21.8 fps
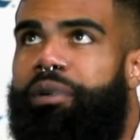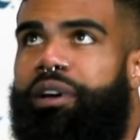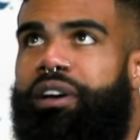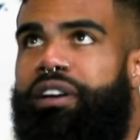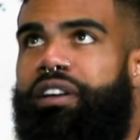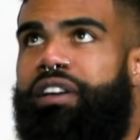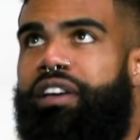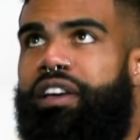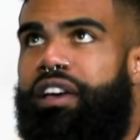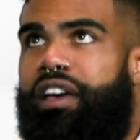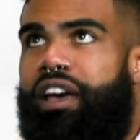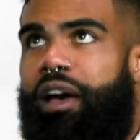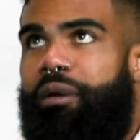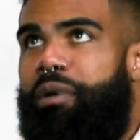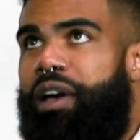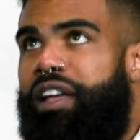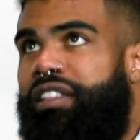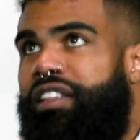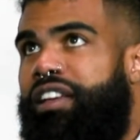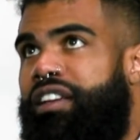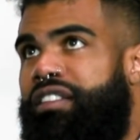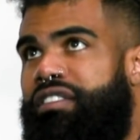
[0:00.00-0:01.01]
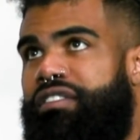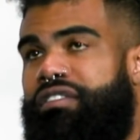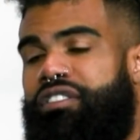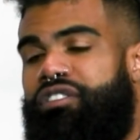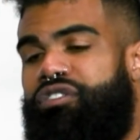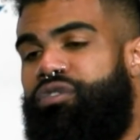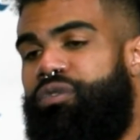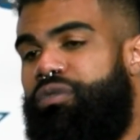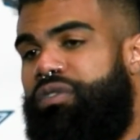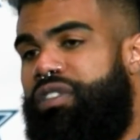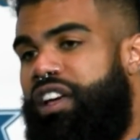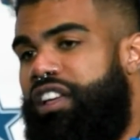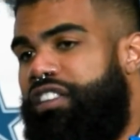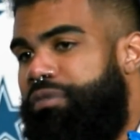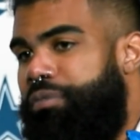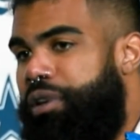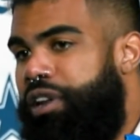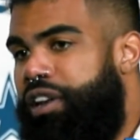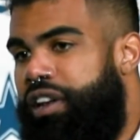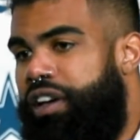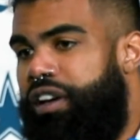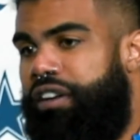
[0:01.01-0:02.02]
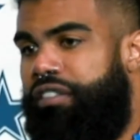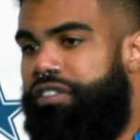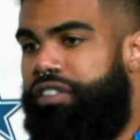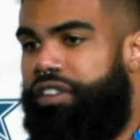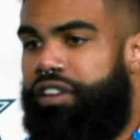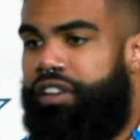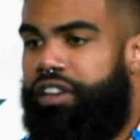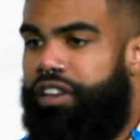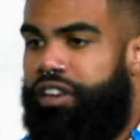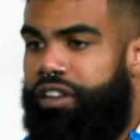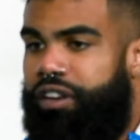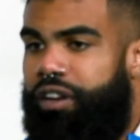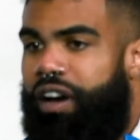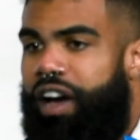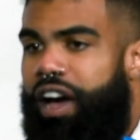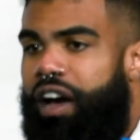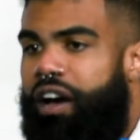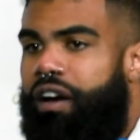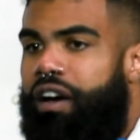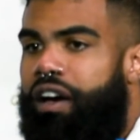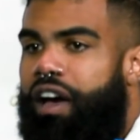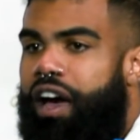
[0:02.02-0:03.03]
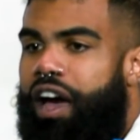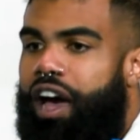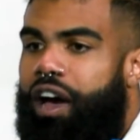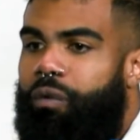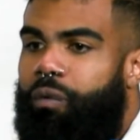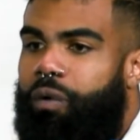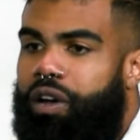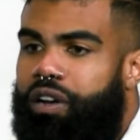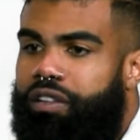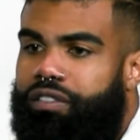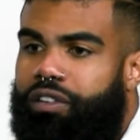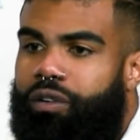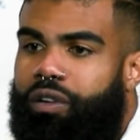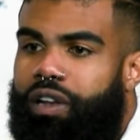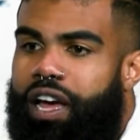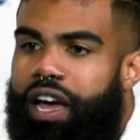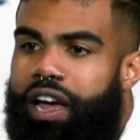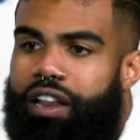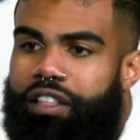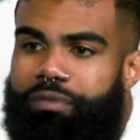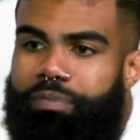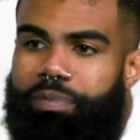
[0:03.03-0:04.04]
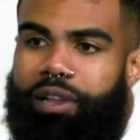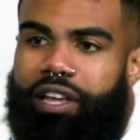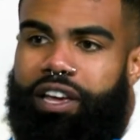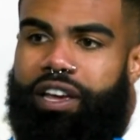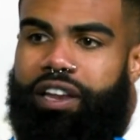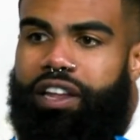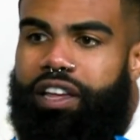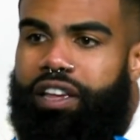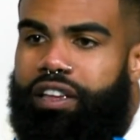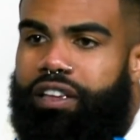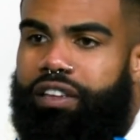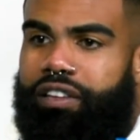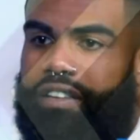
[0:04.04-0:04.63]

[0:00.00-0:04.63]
but I mean, I think it's just a true testament of, you know, how well this O-line has played, and,